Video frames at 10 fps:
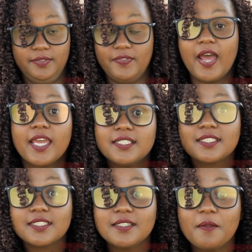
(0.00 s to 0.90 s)
right?
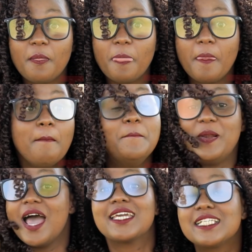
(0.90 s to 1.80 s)

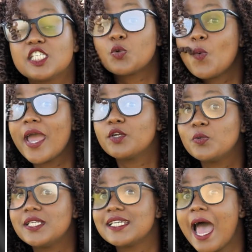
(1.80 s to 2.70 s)
Blankets and Wine
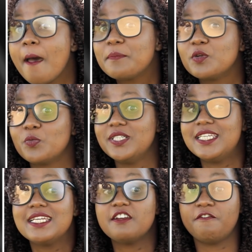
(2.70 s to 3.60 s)
couldn't happen. We
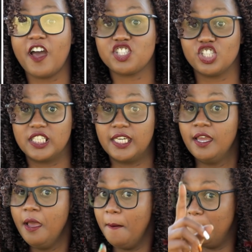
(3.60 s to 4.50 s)
did it virtually.
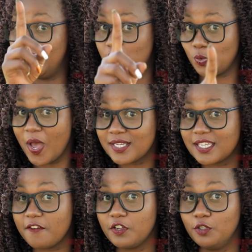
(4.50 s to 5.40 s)
But
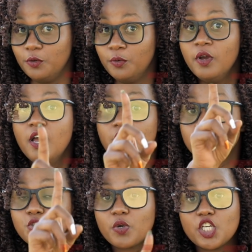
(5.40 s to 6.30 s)
Swangs Avenue
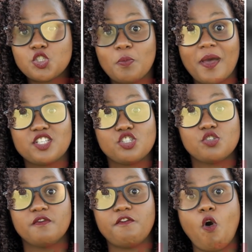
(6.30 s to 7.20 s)
took it to
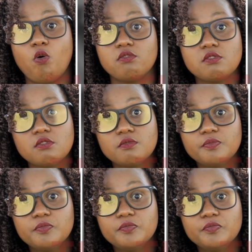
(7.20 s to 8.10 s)
Murchison Falls.
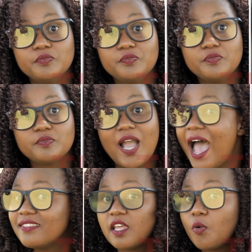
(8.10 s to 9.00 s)

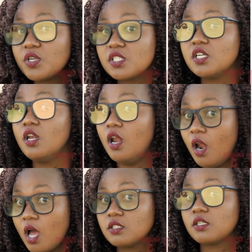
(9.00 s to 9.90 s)
And there was a
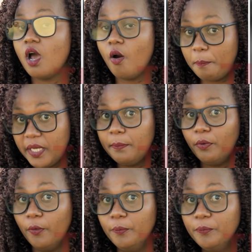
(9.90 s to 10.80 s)
lot of
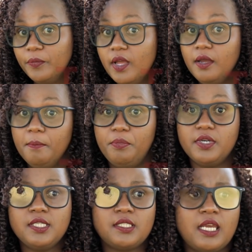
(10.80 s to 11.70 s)
people.
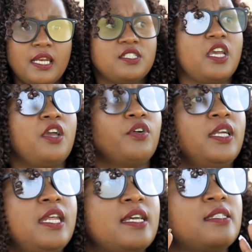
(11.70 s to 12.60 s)
Police Taina
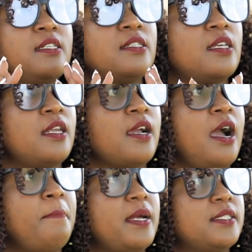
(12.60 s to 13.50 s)
Chayogede City
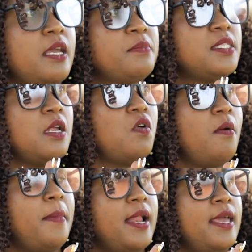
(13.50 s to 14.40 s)
Senegal, but Thames and
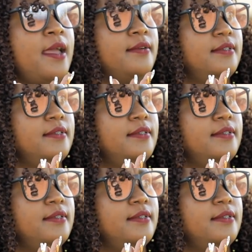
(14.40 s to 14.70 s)
Omale